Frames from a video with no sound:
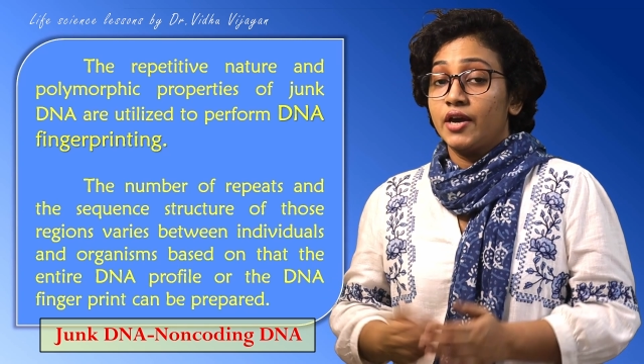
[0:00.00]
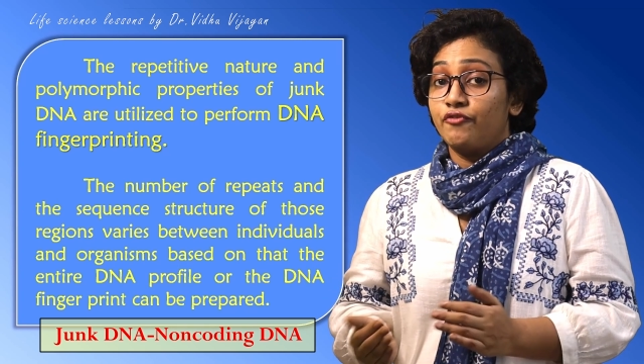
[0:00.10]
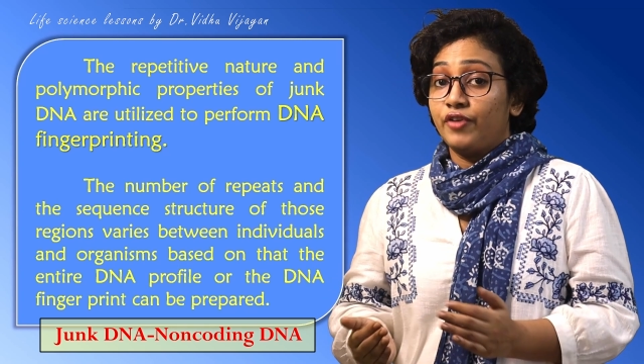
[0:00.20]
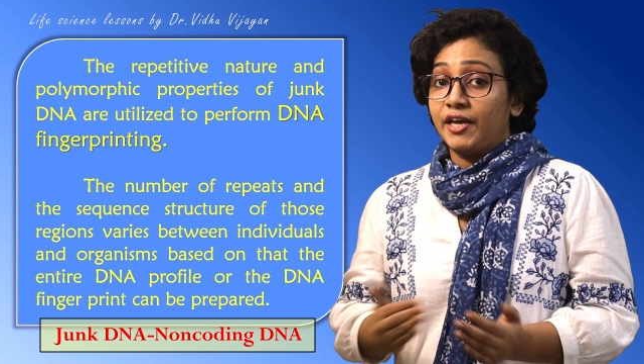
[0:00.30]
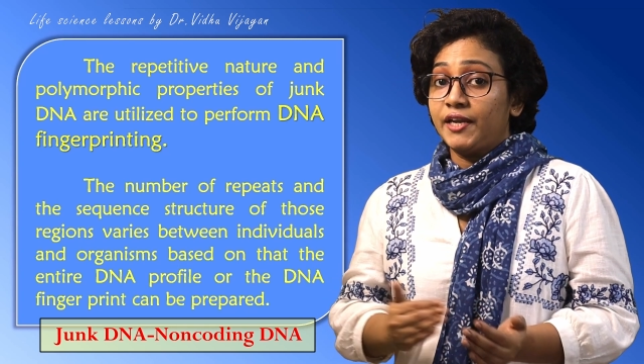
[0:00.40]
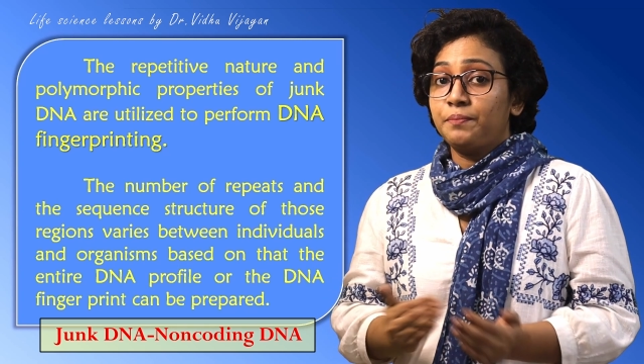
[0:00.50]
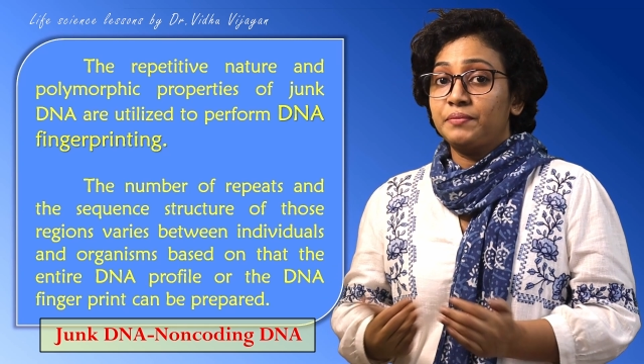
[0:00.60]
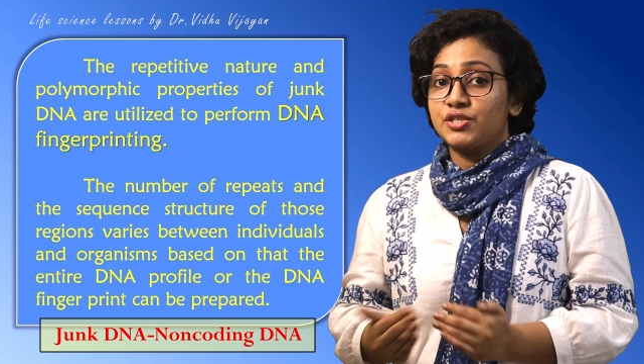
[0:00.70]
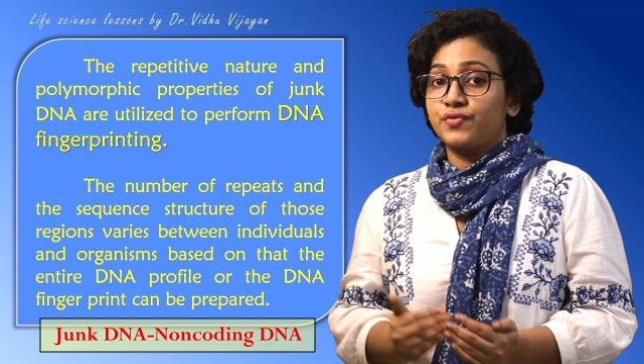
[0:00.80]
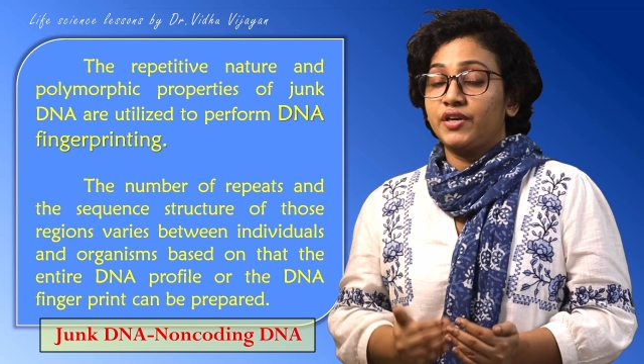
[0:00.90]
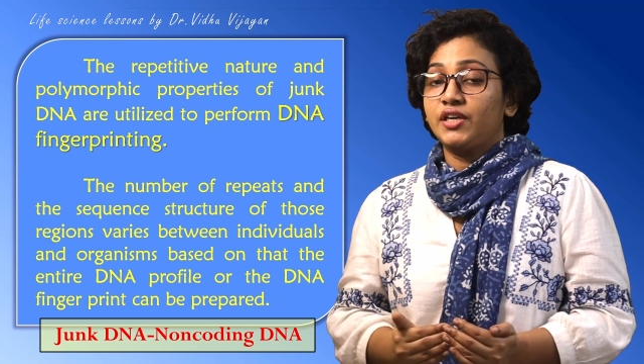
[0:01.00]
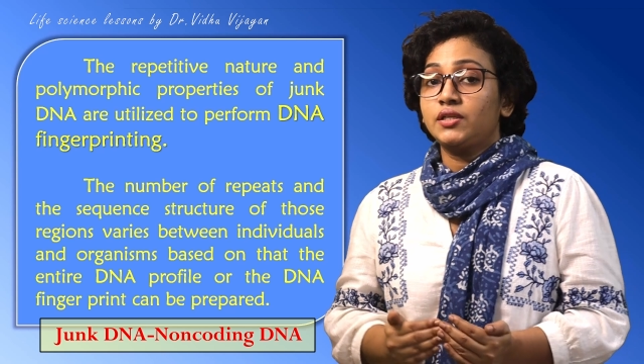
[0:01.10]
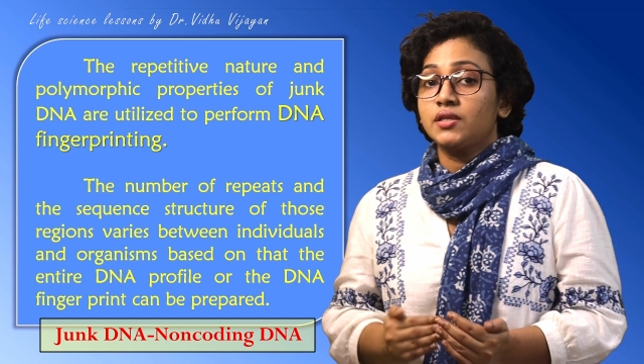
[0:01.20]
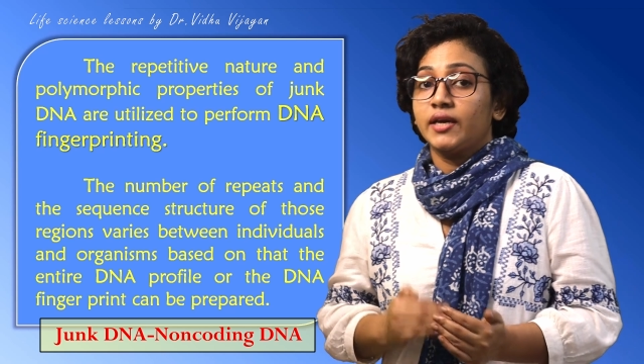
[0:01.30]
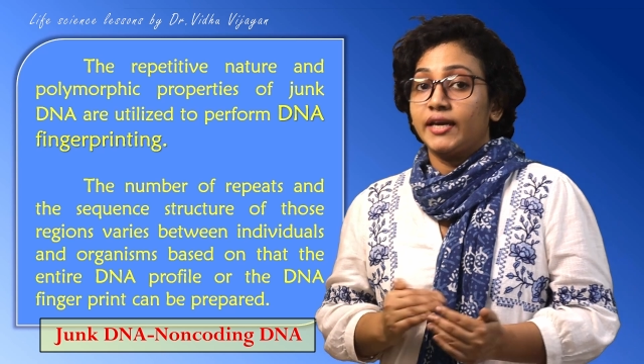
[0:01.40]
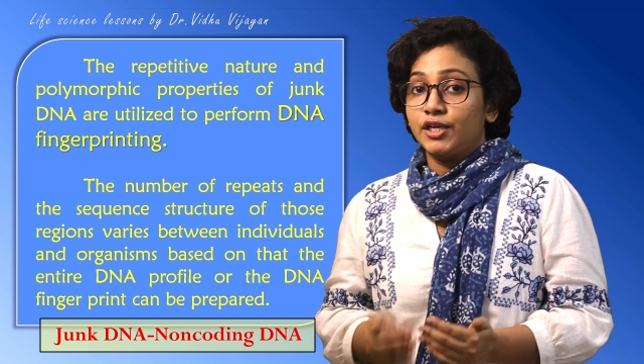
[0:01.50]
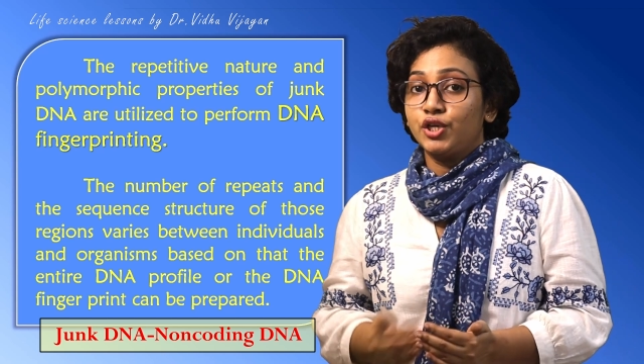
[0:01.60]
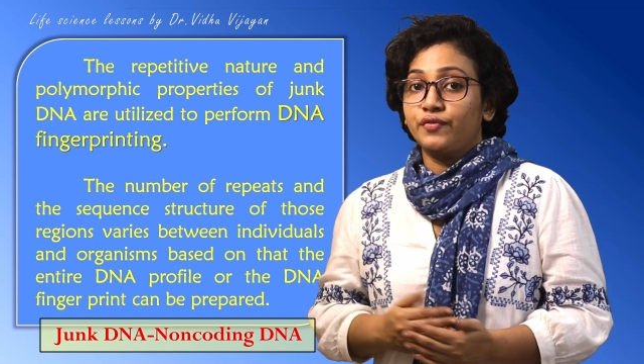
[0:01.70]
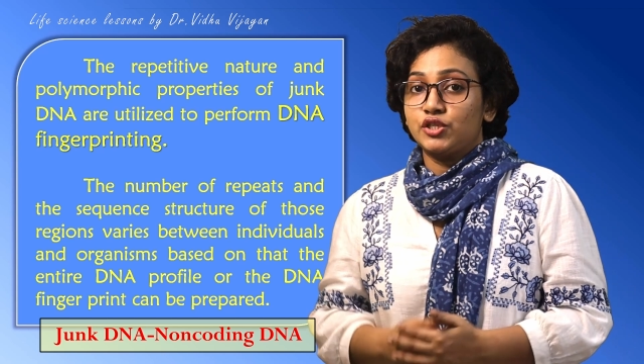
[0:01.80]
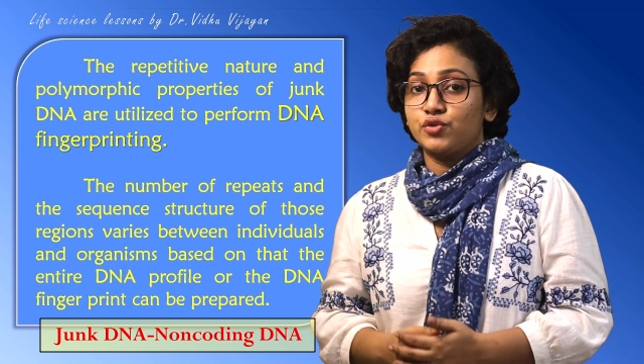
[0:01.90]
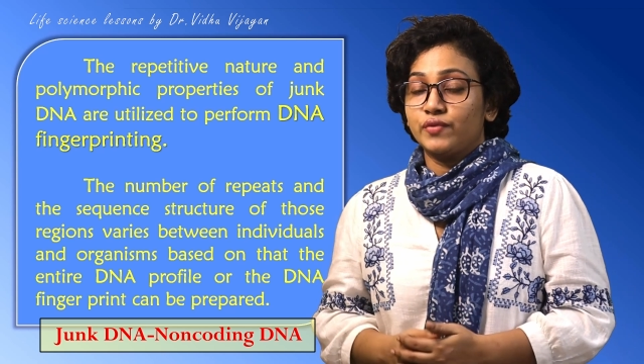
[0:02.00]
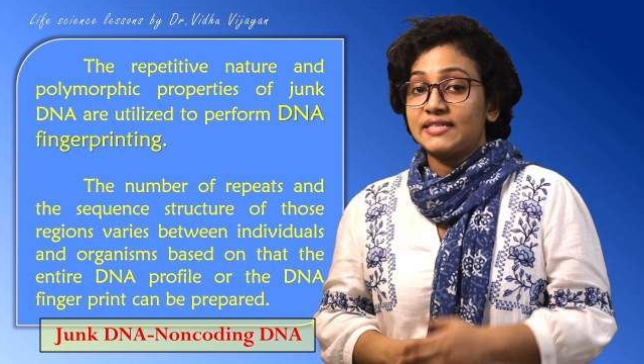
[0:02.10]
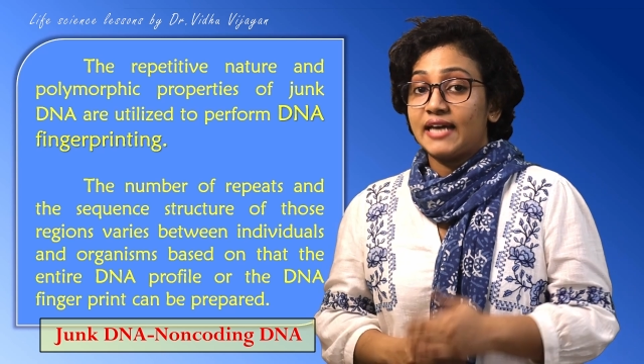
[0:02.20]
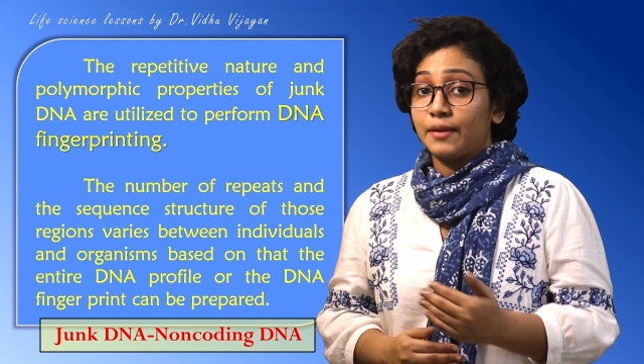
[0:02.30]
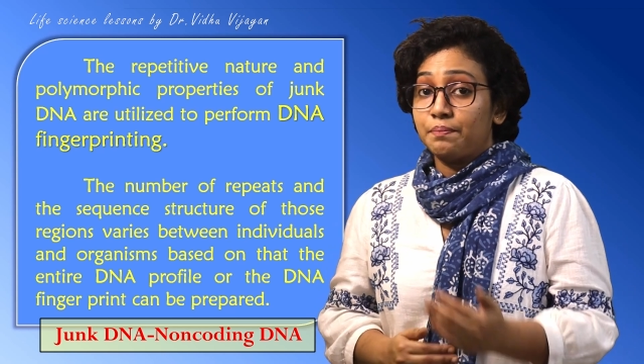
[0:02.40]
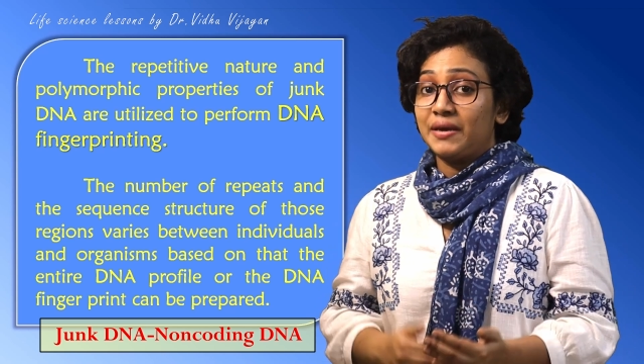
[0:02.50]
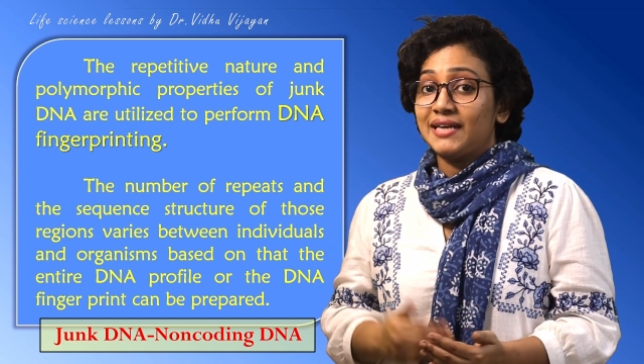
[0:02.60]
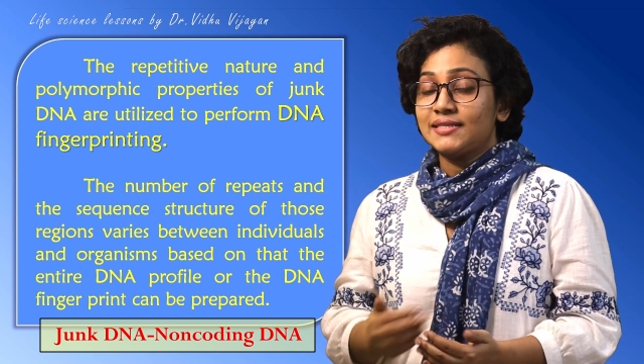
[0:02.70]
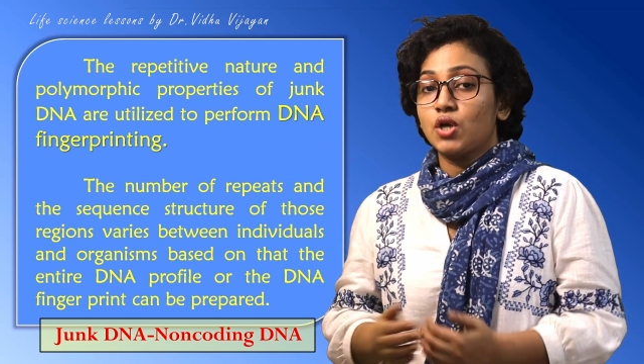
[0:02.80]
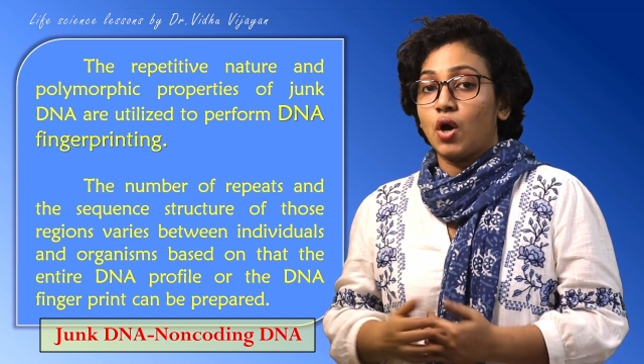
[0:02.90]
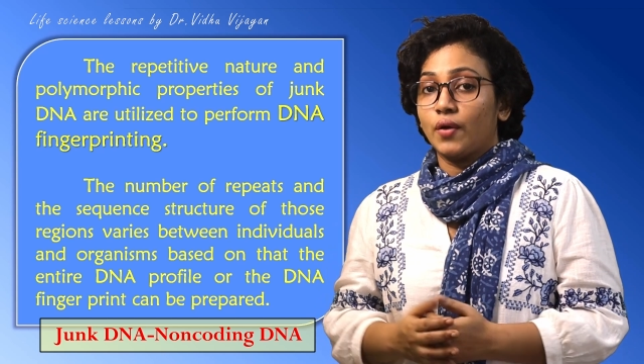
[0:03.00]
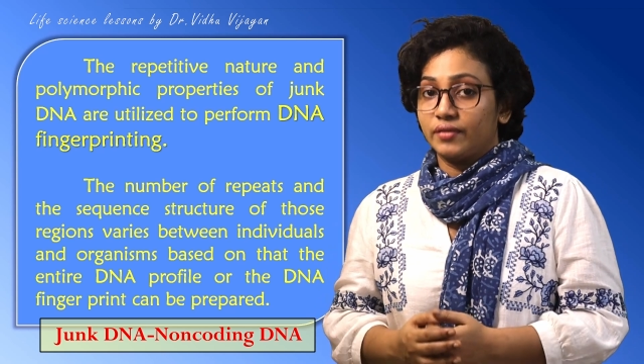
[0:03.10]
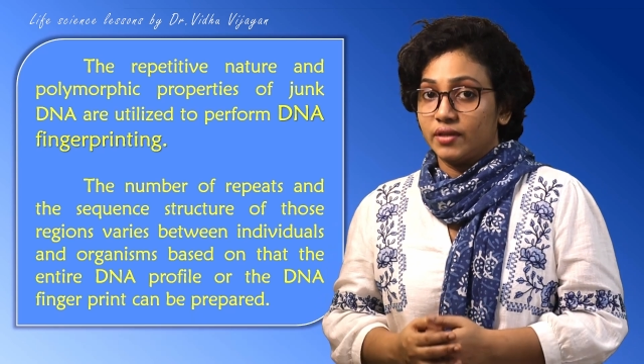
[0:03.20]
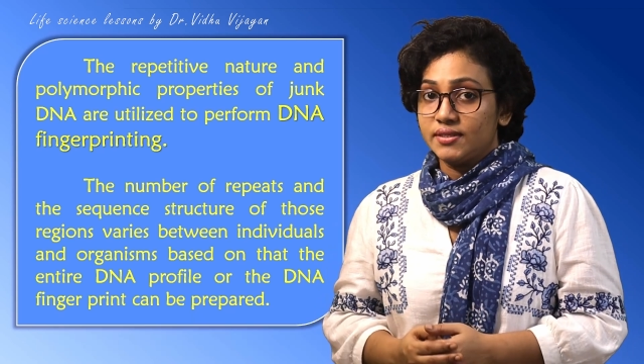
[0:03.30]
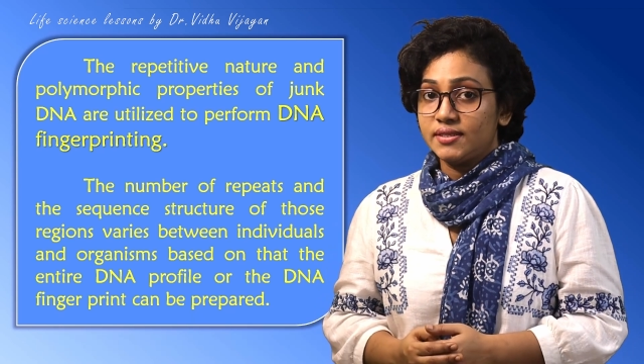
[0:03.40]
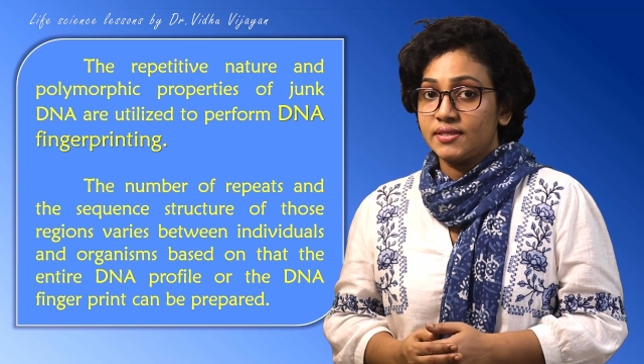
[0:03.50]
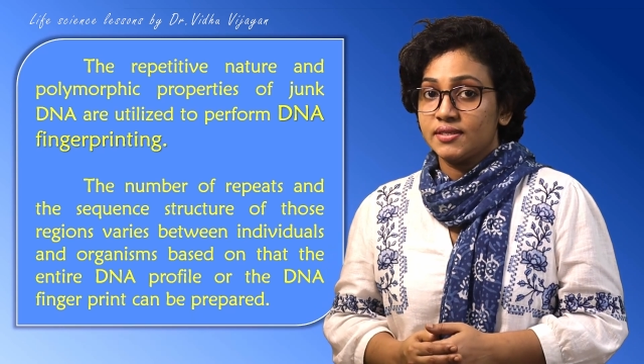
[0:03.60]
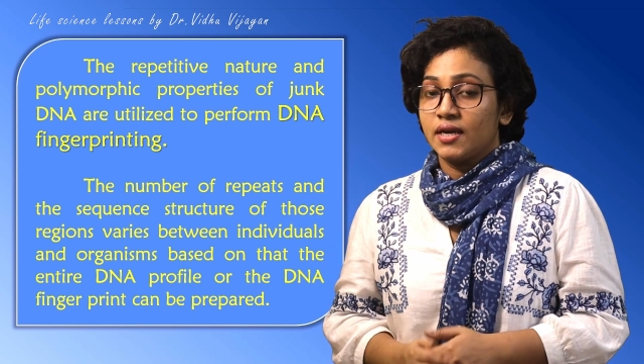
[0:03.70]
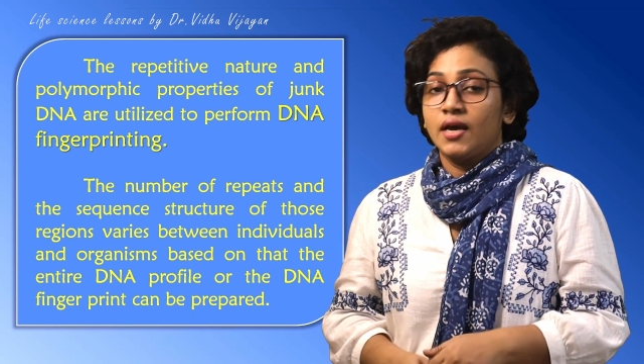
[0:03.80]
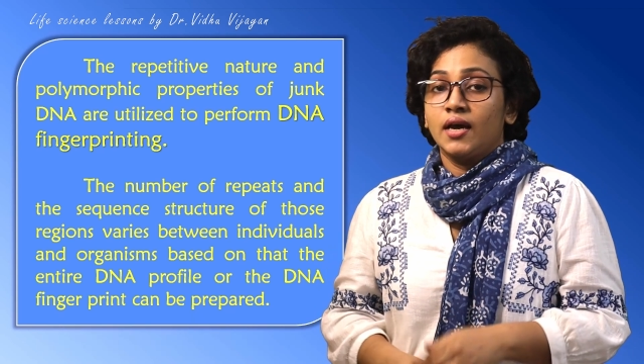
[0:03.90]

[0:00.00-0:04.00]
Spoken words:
vary between individuals, and based on this,